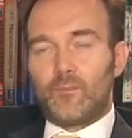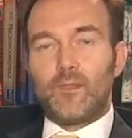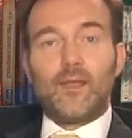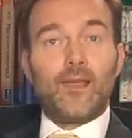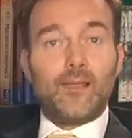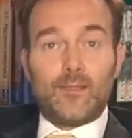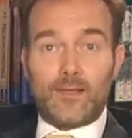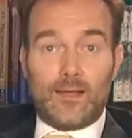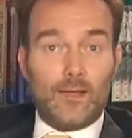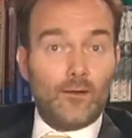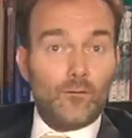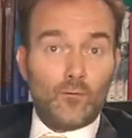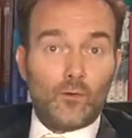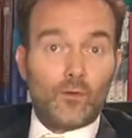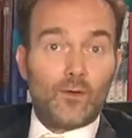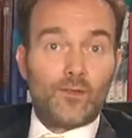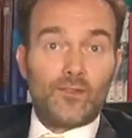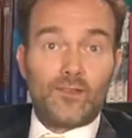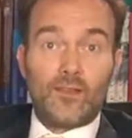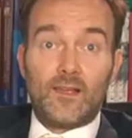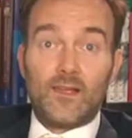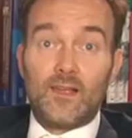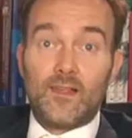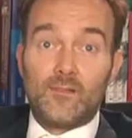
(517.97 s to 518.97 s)
And that, of
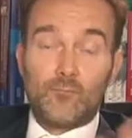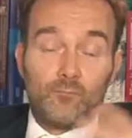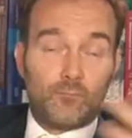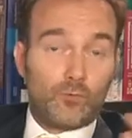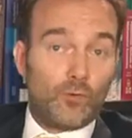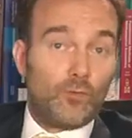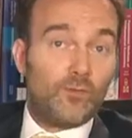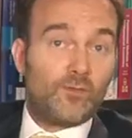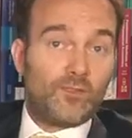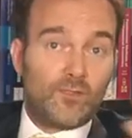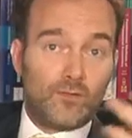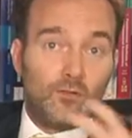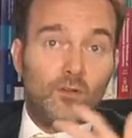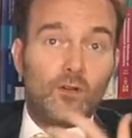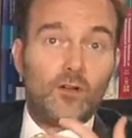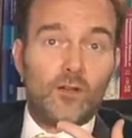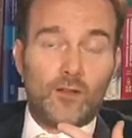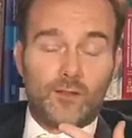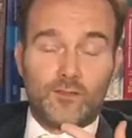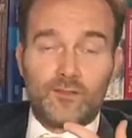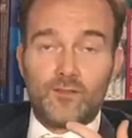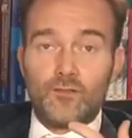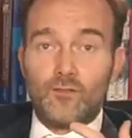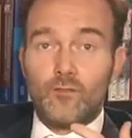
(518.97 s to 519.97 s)
course, has pros and
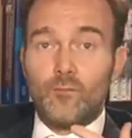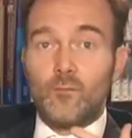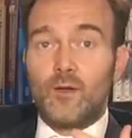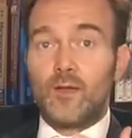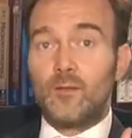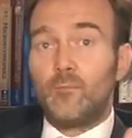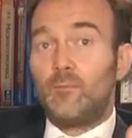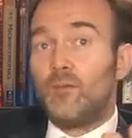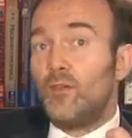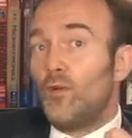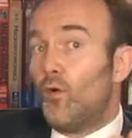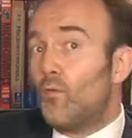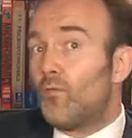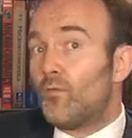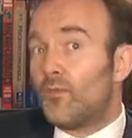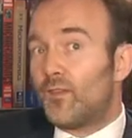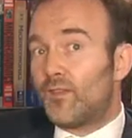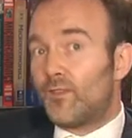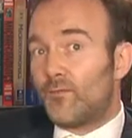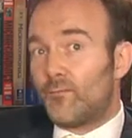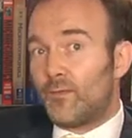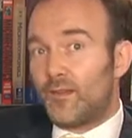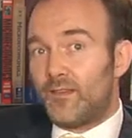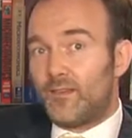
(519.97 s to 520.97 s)
cons. You might be
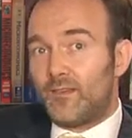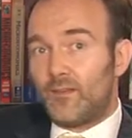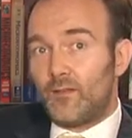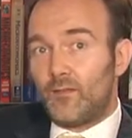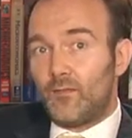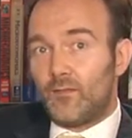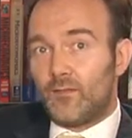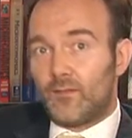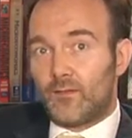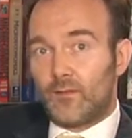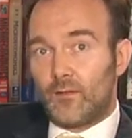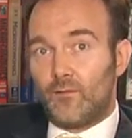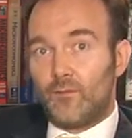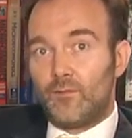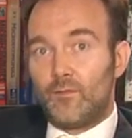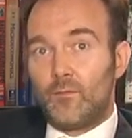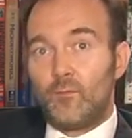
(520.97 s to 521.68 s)
overstretching yourself.